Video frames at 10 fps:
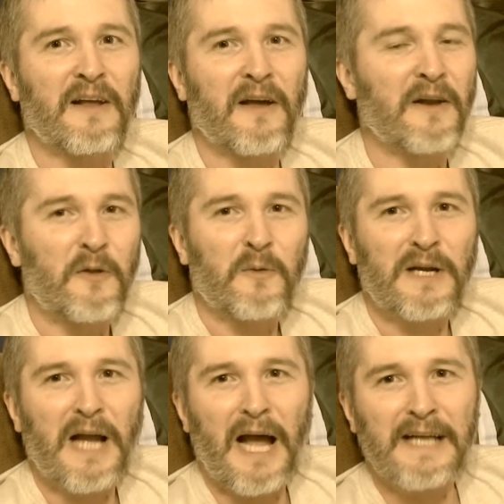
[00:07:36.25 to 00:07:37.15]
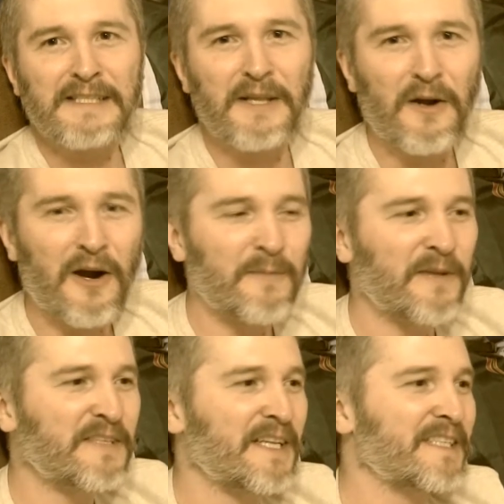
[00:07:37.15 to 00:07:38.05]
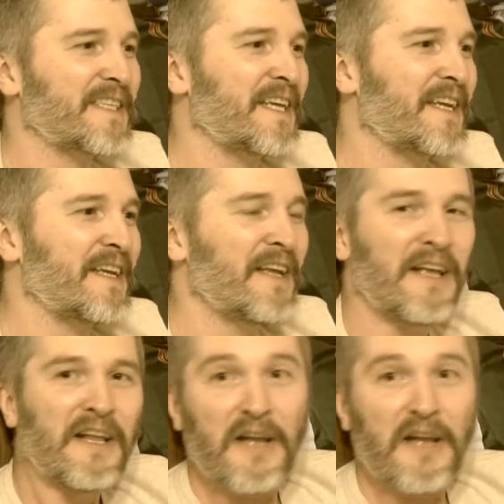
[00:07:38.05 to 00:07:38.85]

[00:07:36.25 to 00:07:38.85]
I know there were guys in the Army of Tennessee